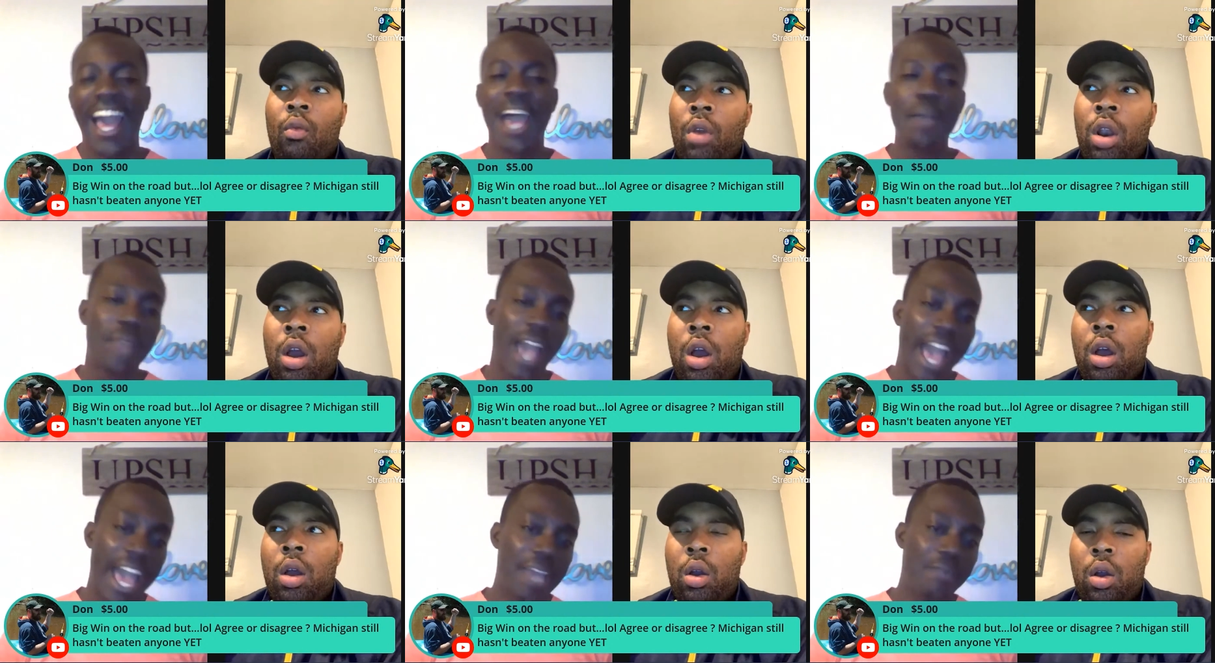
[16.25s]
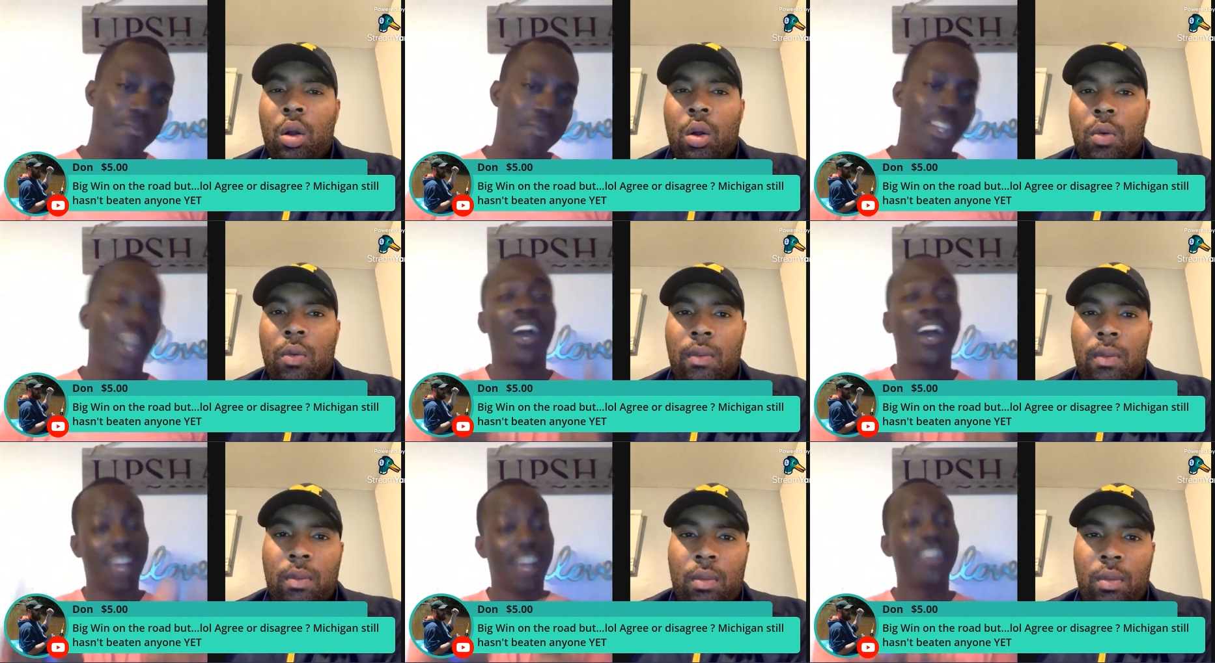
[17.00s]
Speaker 1: I'm, I'm,
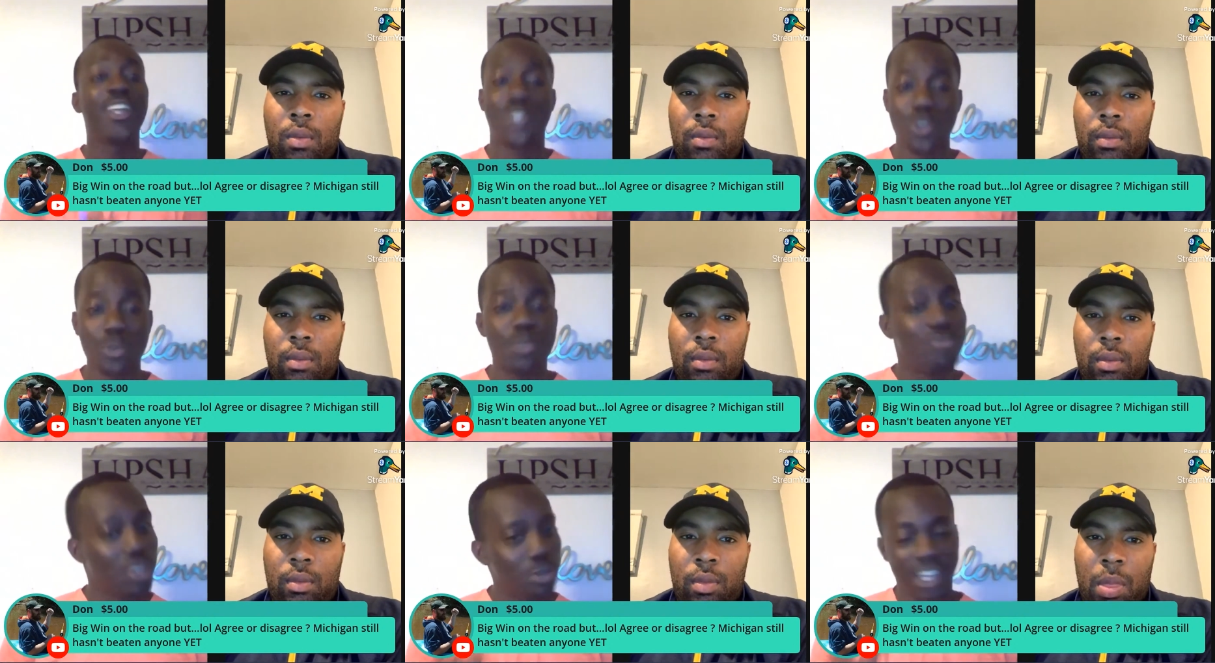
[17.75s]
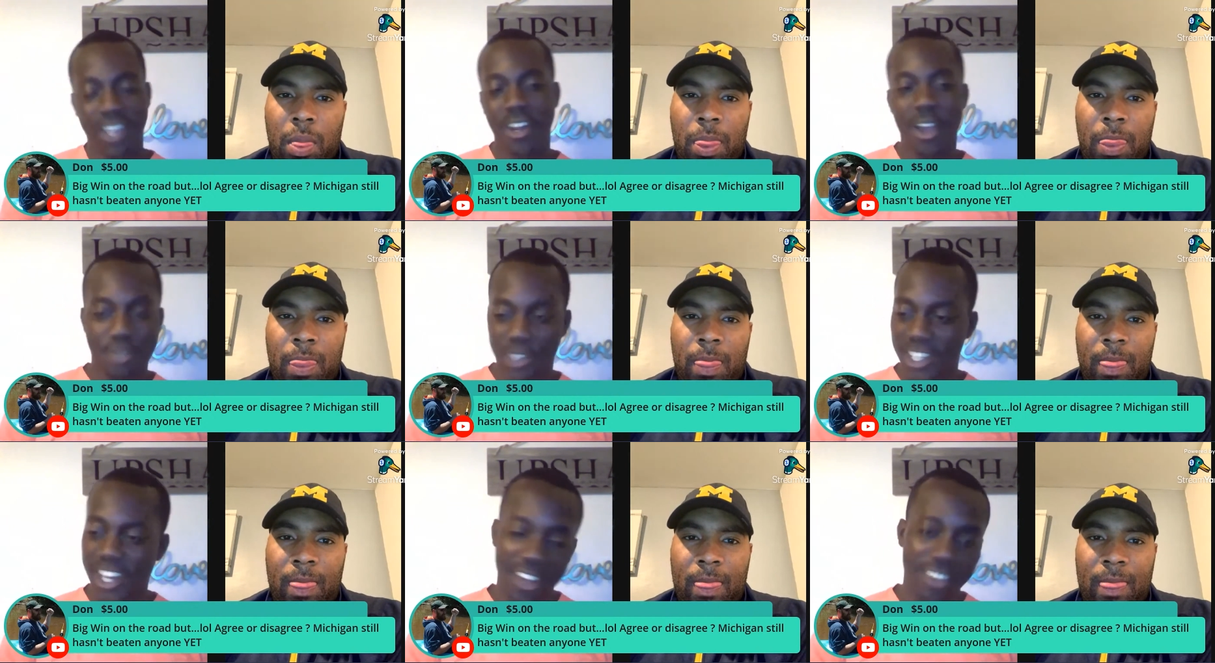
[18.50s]
I'll, I'll let you you kick it off,
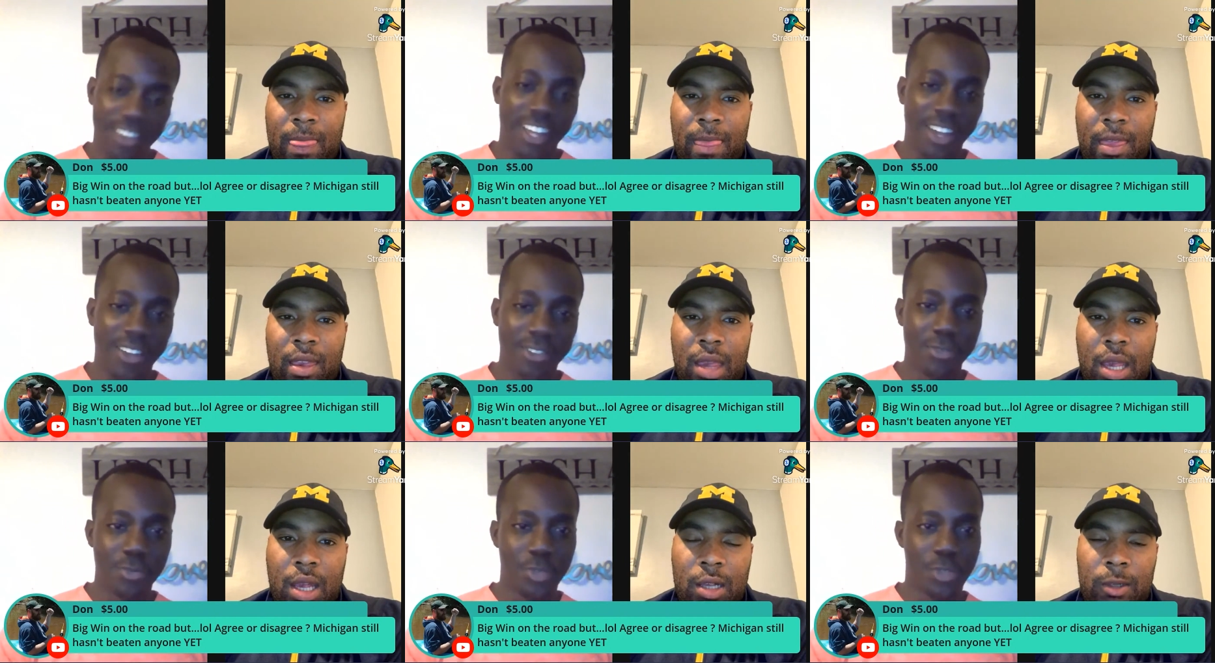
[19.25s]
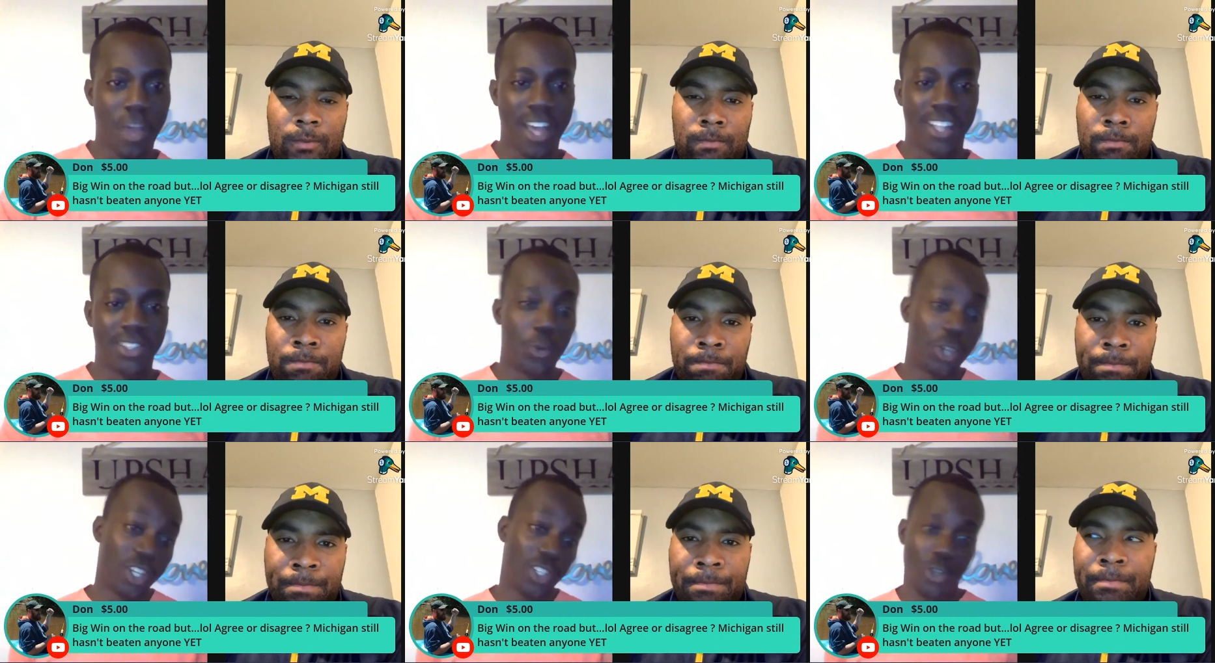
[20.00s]
and then I'll I'll respond. So,
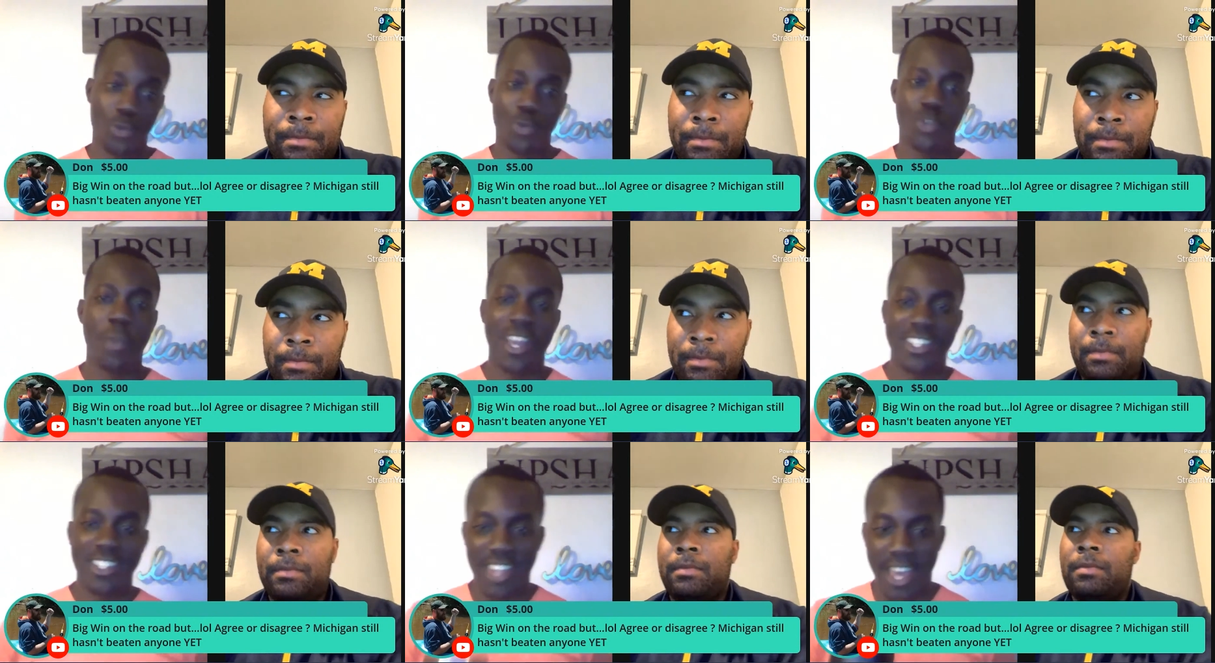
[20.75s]
what is your response to